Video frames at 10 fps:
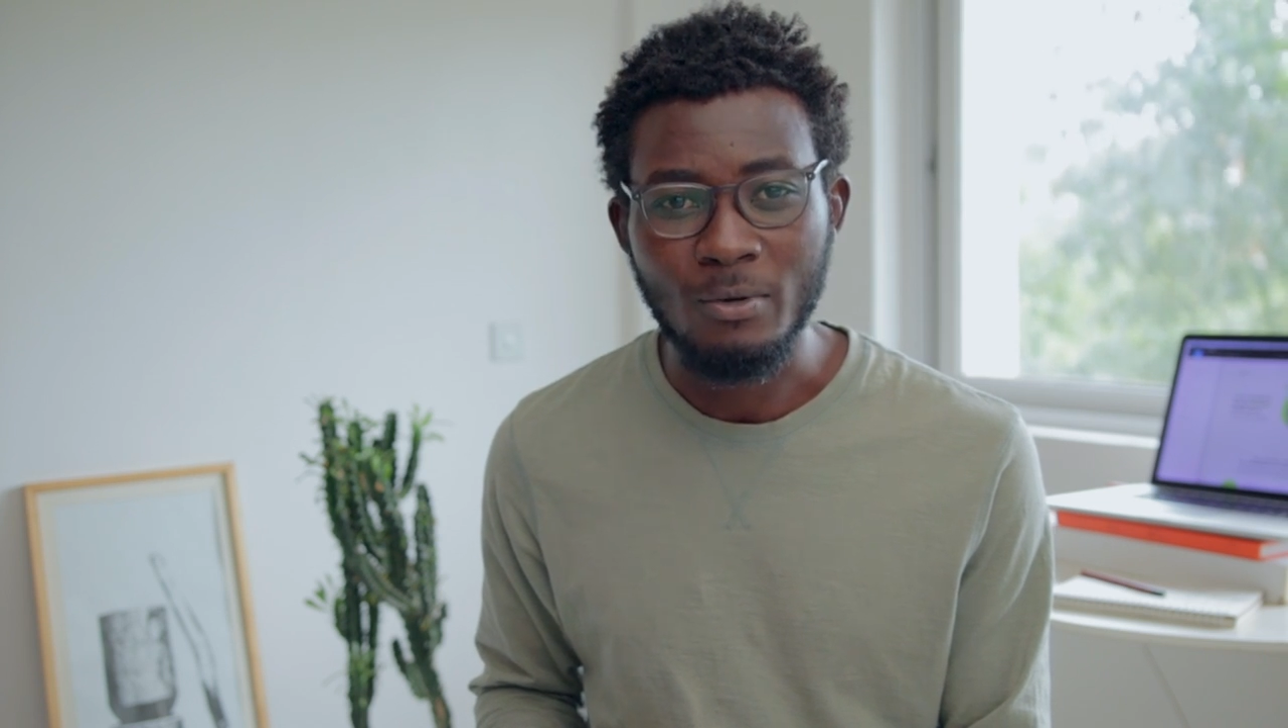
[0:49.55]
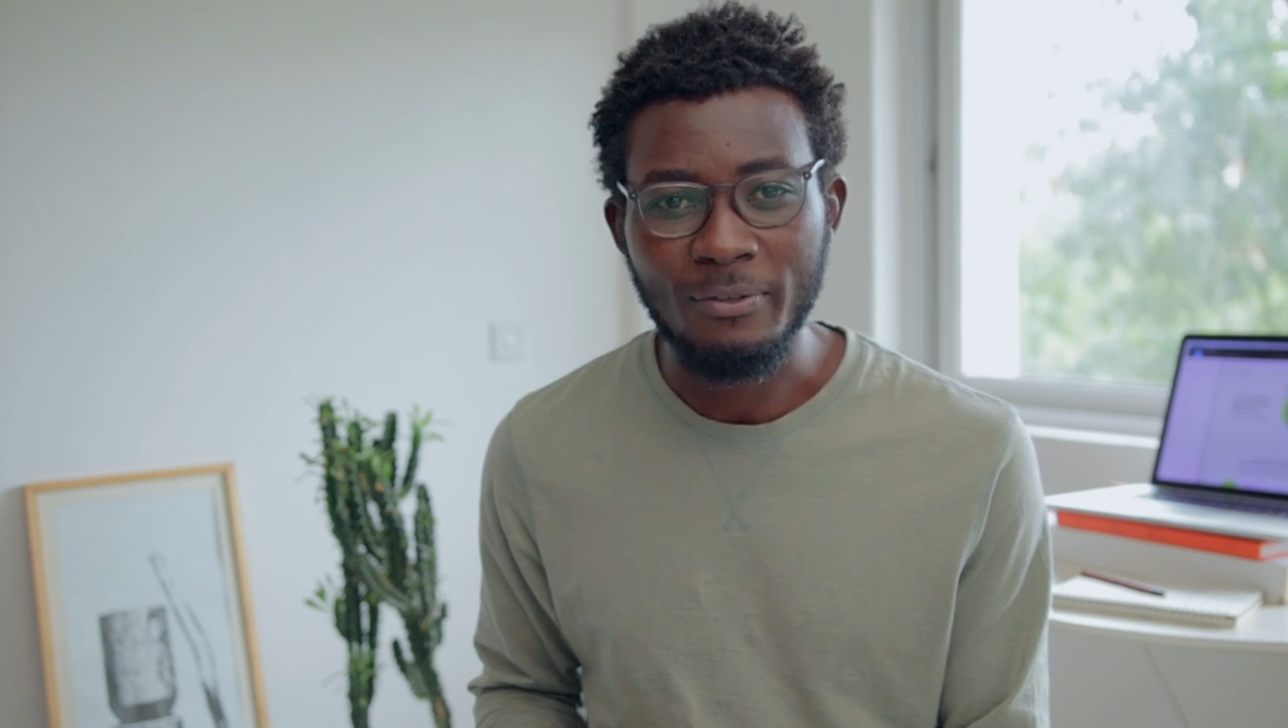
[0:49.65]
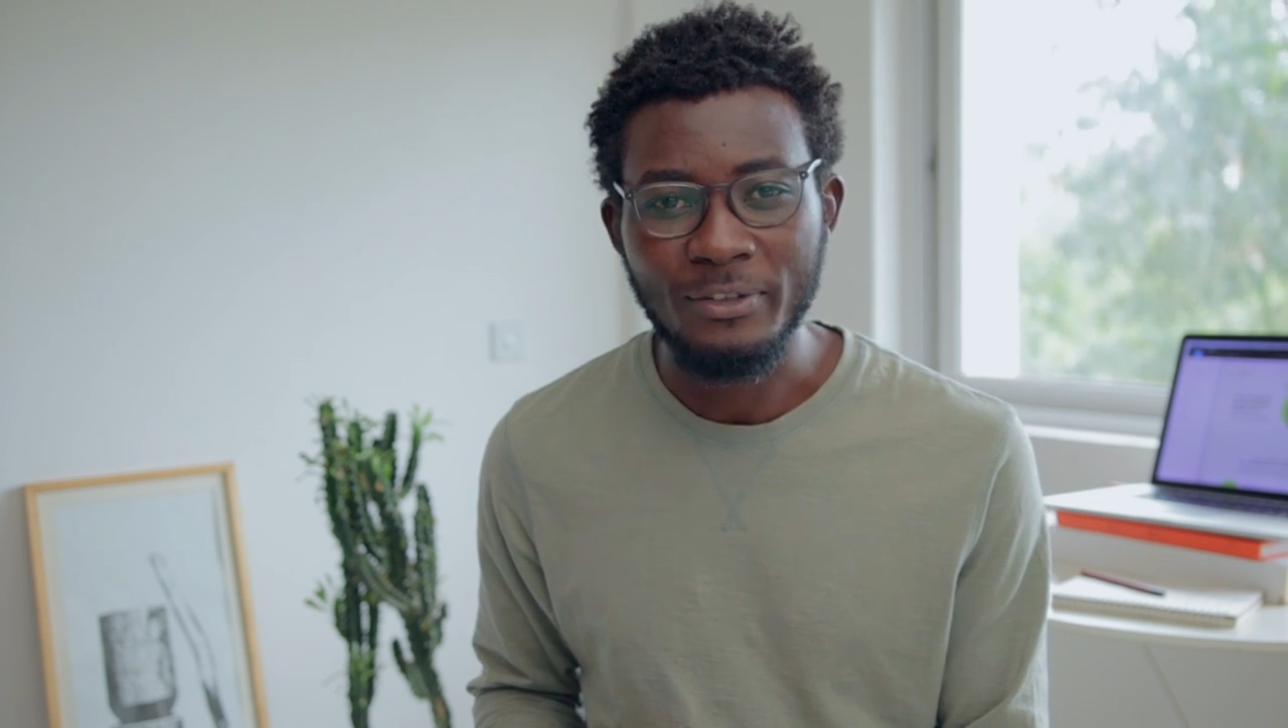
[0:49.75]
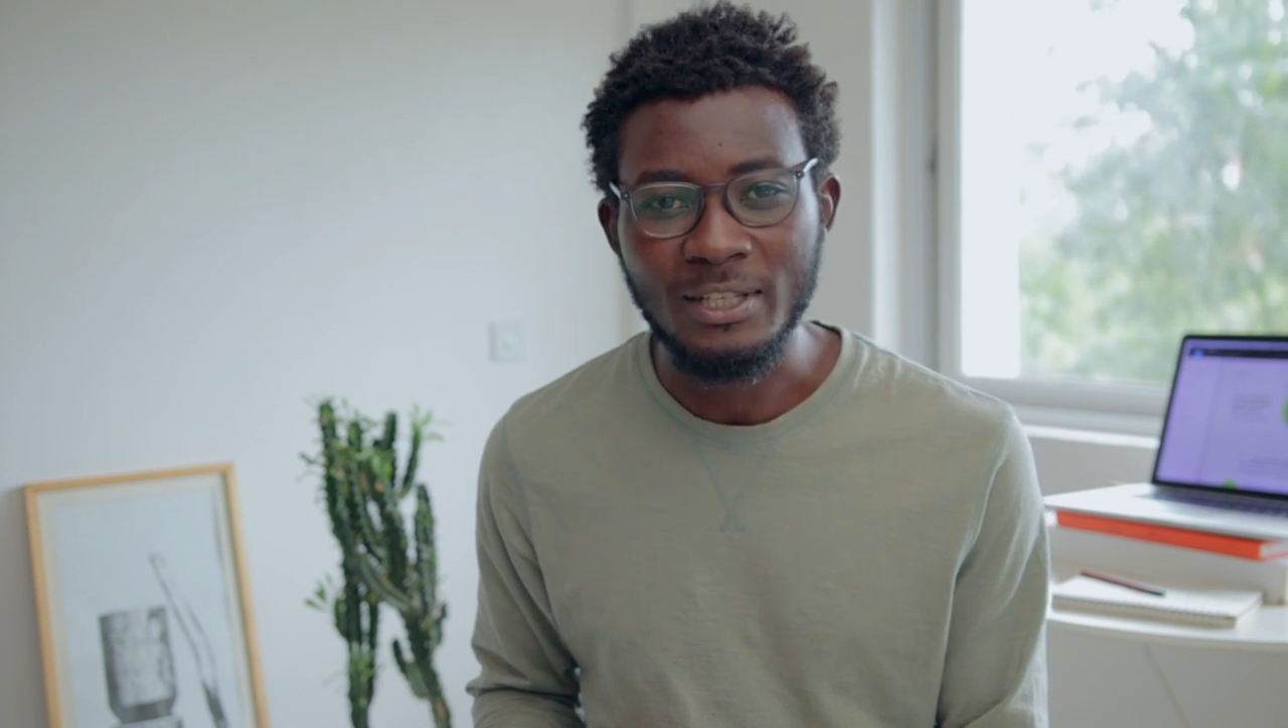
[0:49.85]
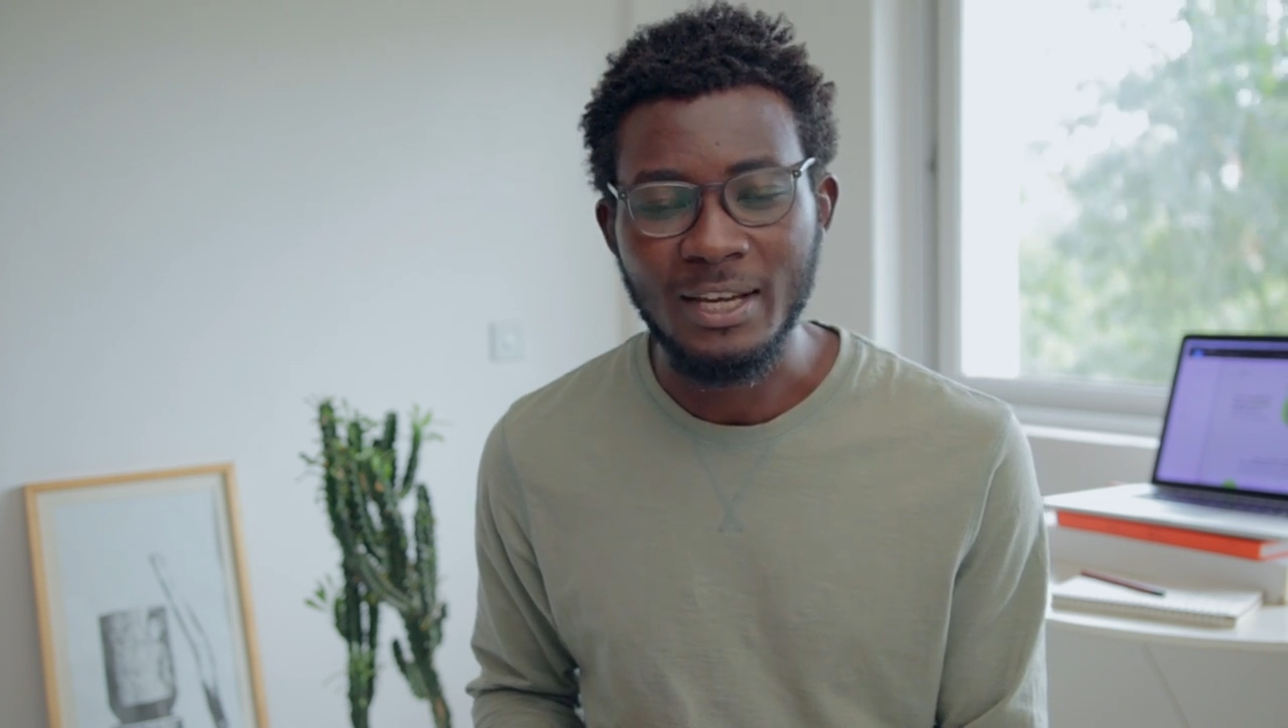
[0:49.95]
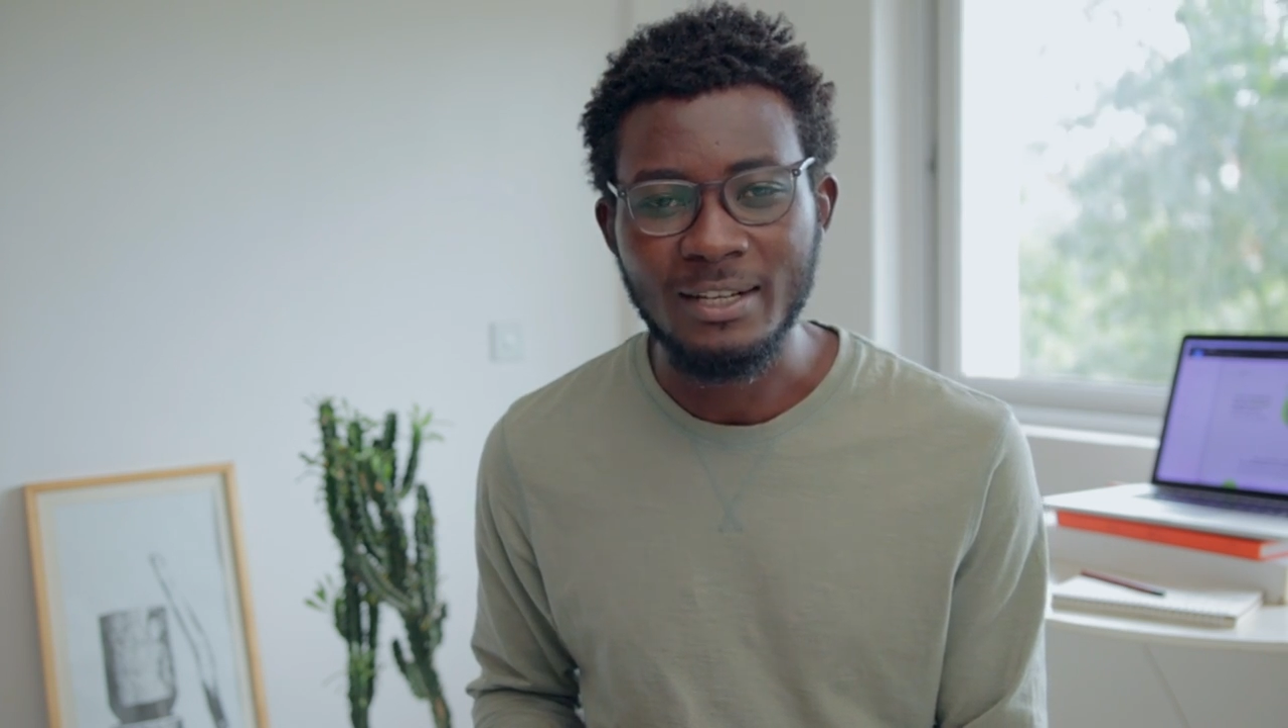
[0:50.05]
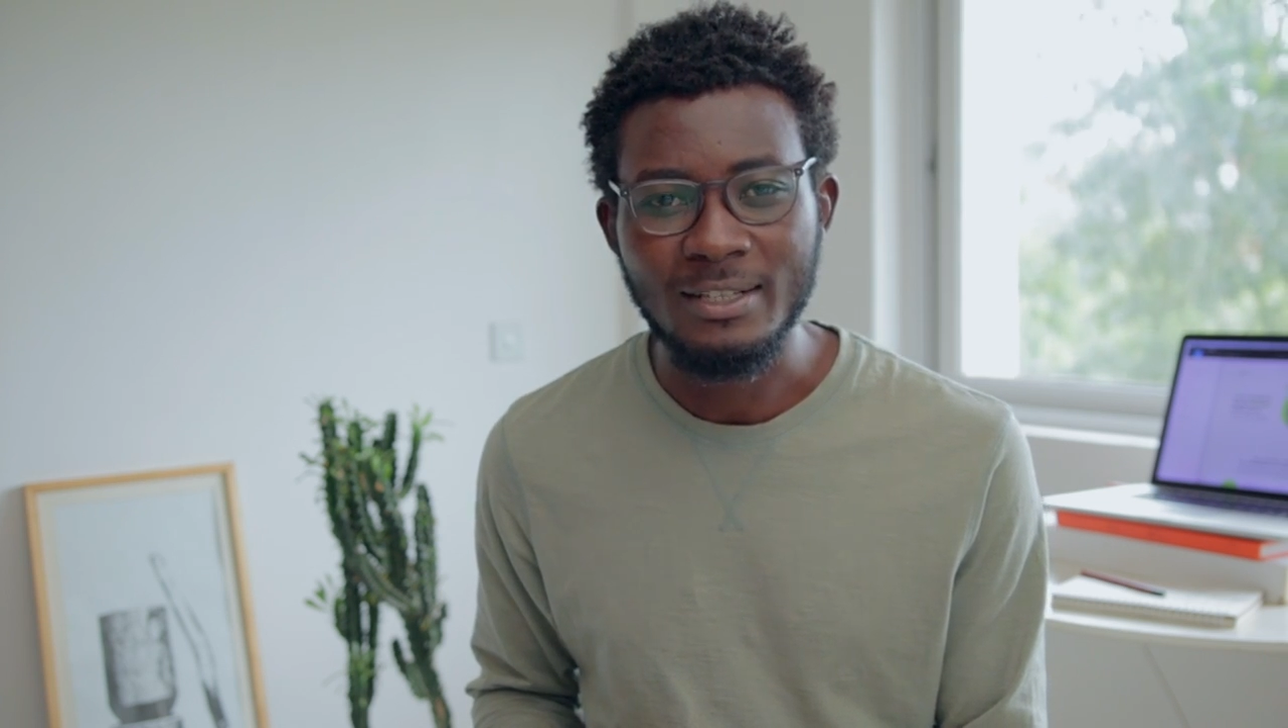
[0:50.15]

graphic design,